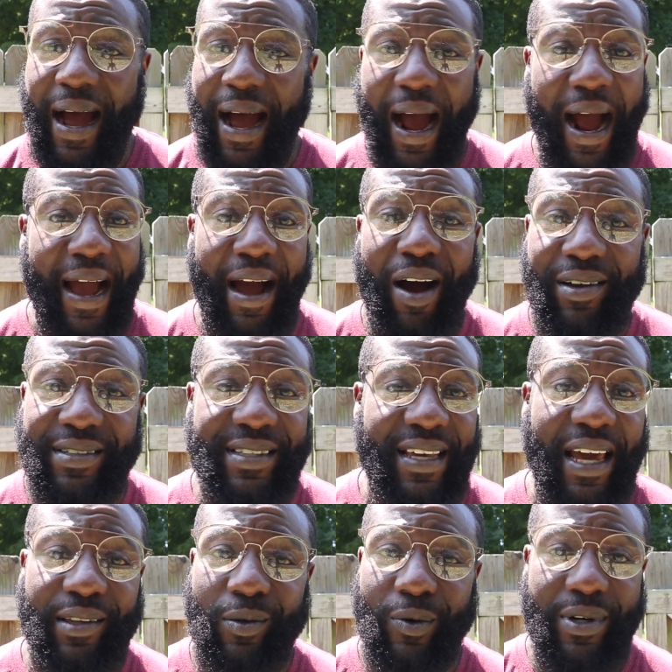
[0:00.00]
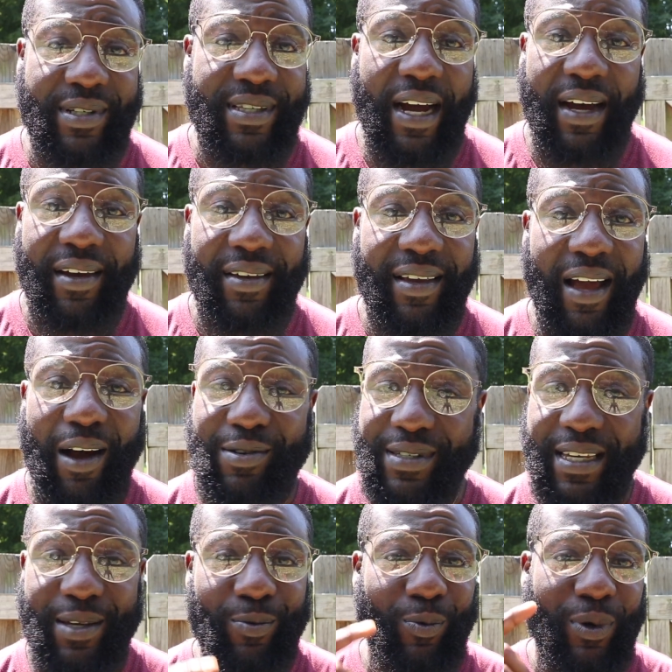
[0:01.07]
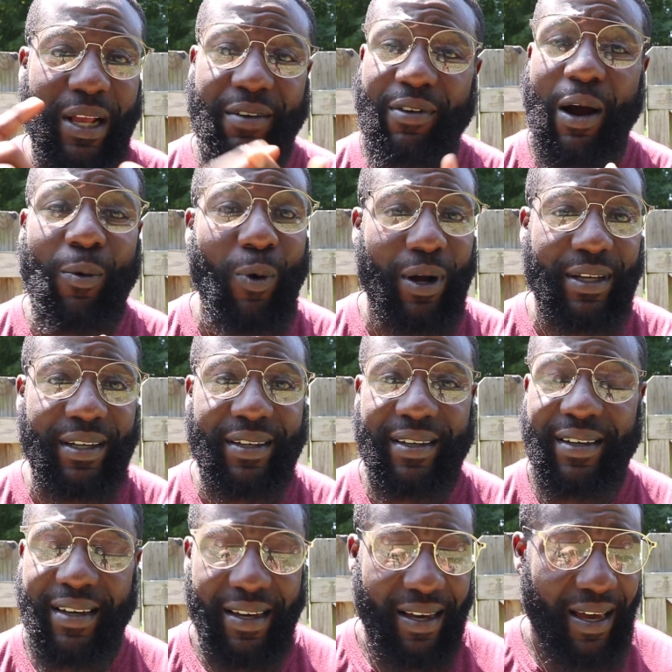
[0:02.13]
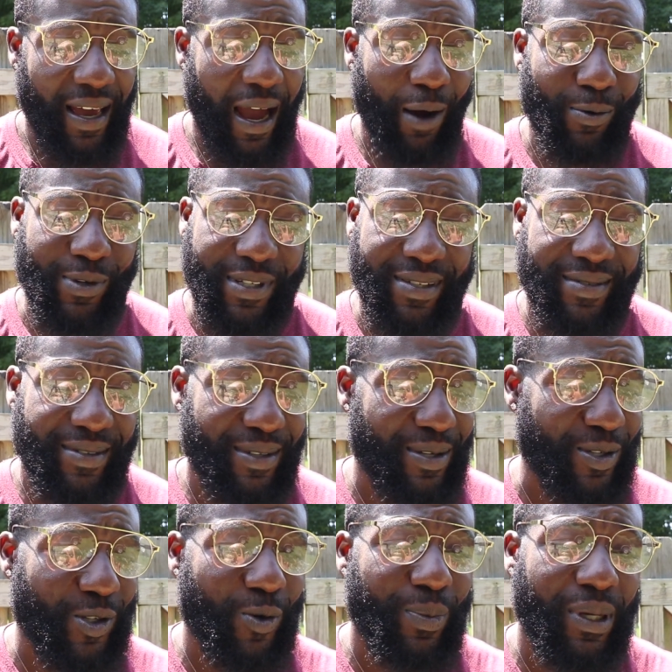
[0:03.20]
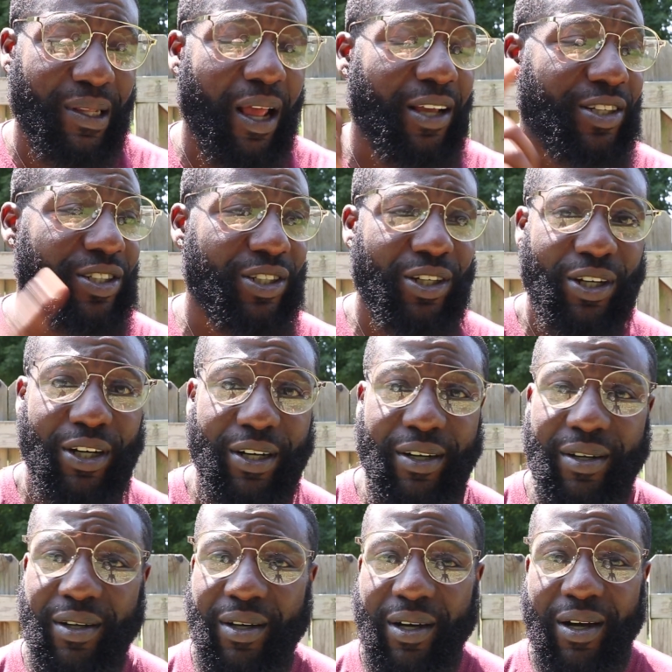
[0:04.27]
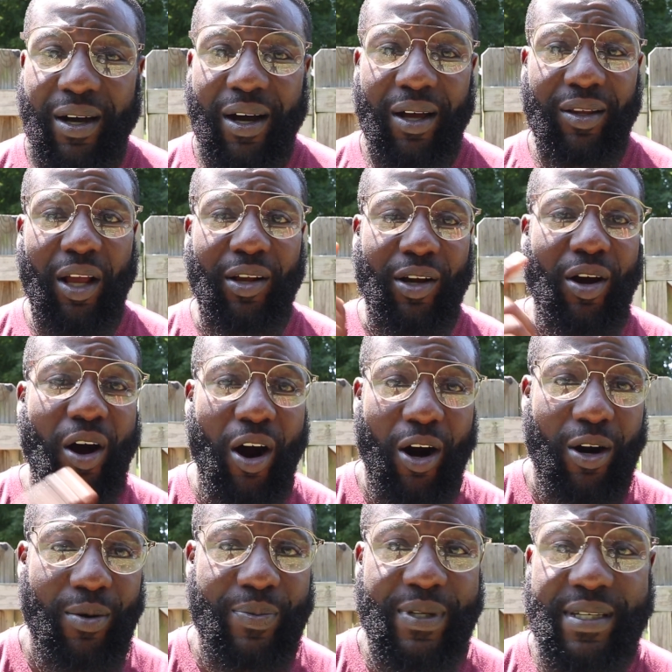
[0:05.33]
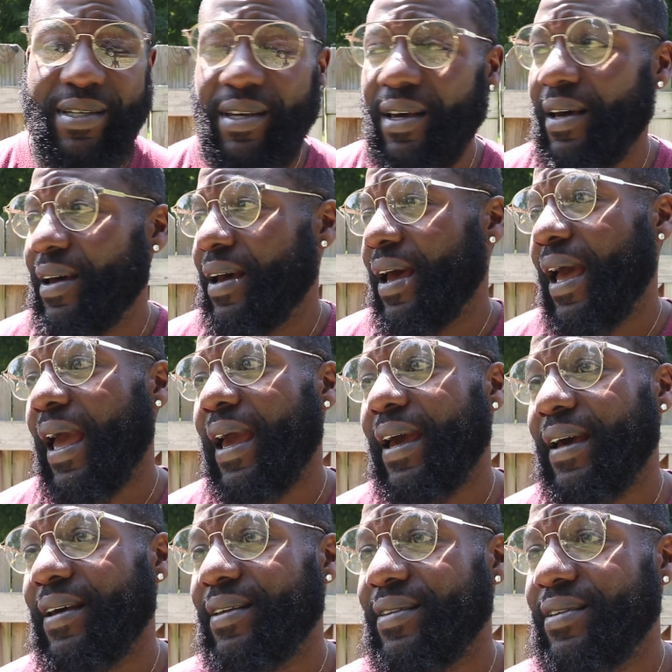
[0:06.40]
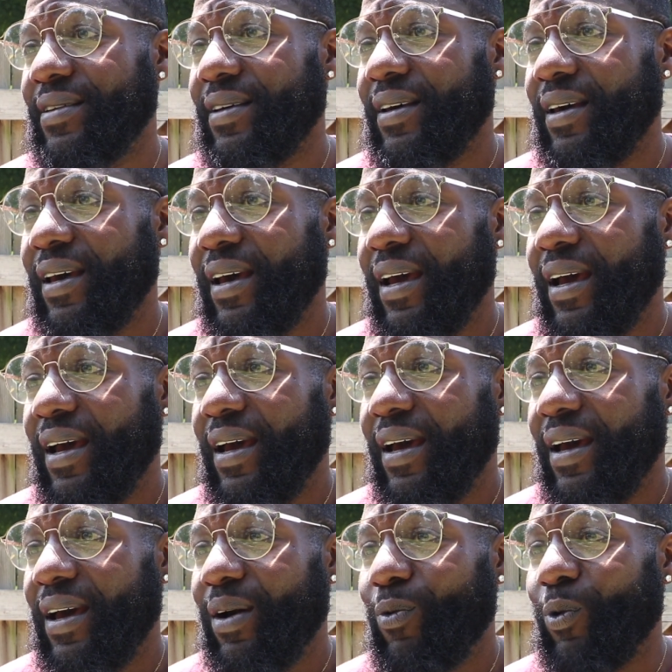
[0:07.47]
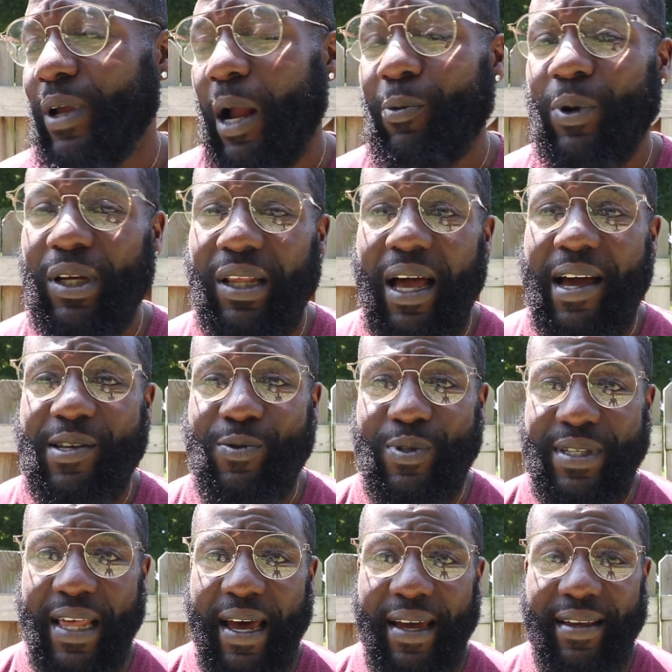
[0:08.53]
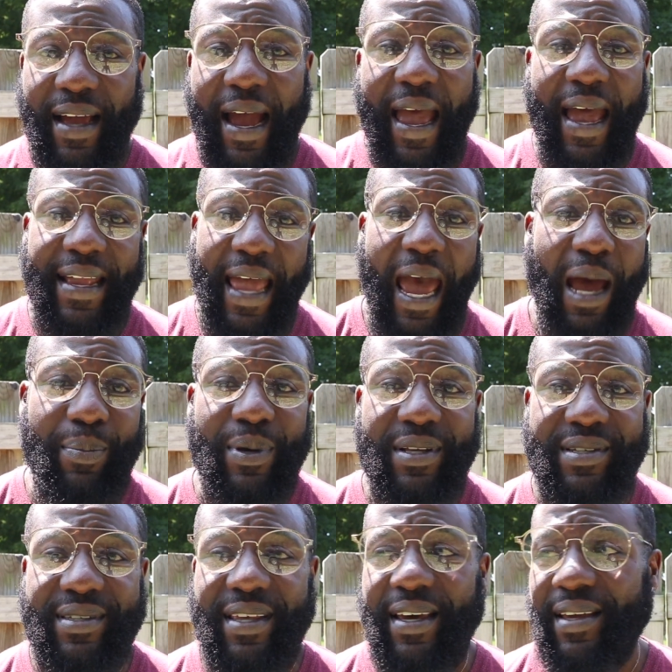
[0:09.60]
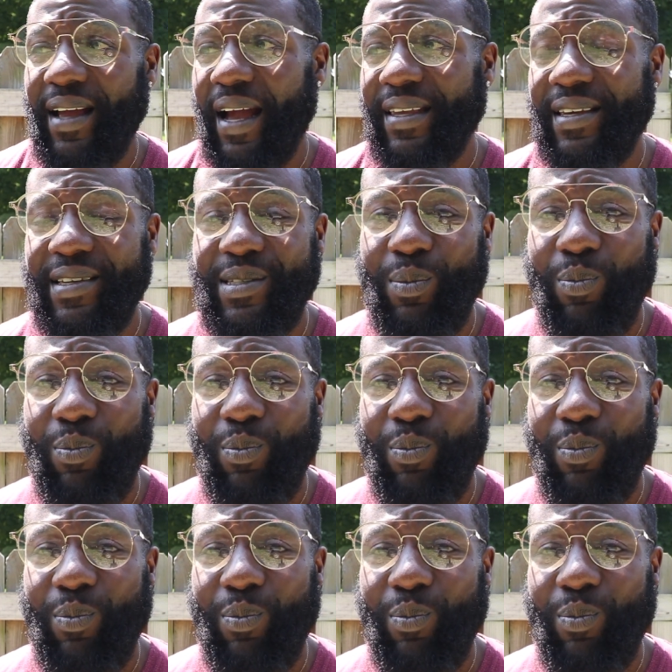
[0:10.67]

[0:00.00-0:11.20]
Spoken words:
I honestly had the worst diet. I was eating whatever I wanted. I was consuming a lot of sugar, a lot of carbs, and what I realized was that I had habits that I needed to